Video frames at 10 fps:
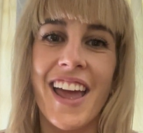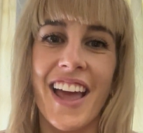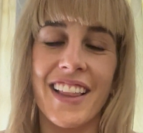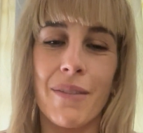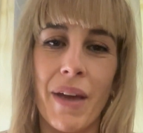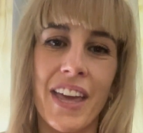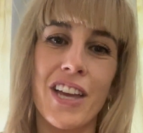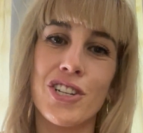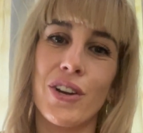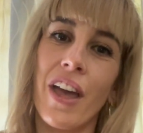And then
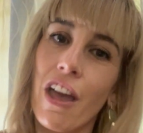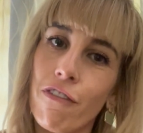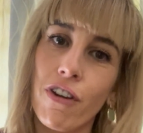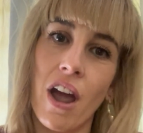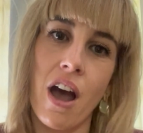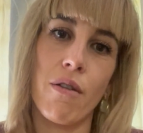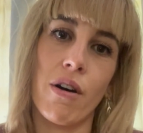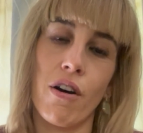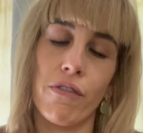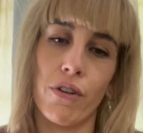making sure every
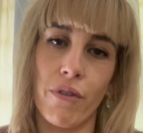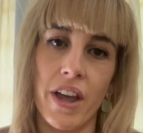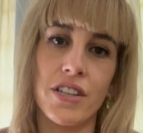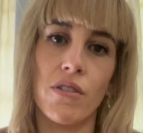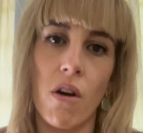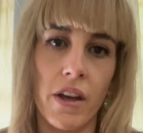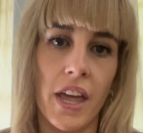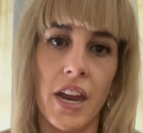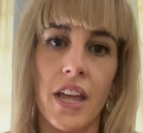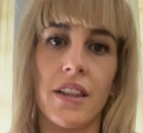hour of your race you are
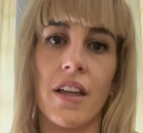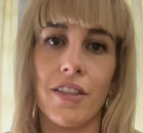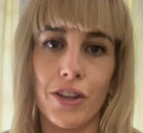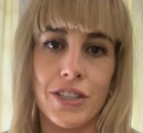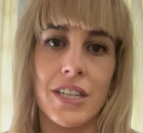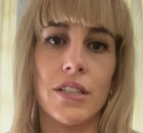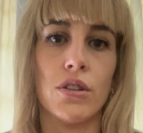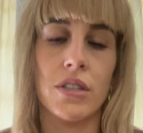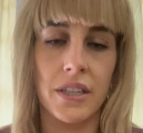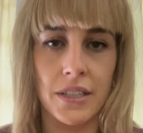getting in that 30
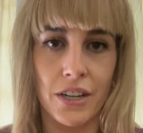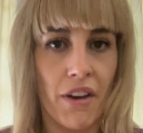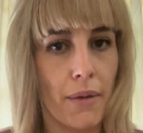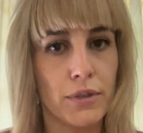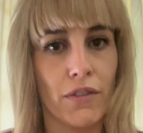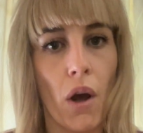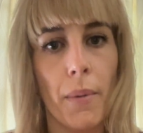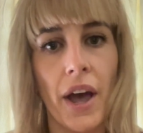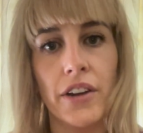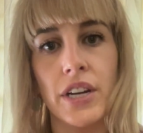to 60 grams of
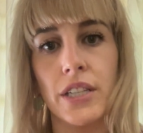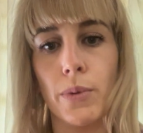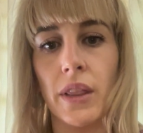carbohydrates,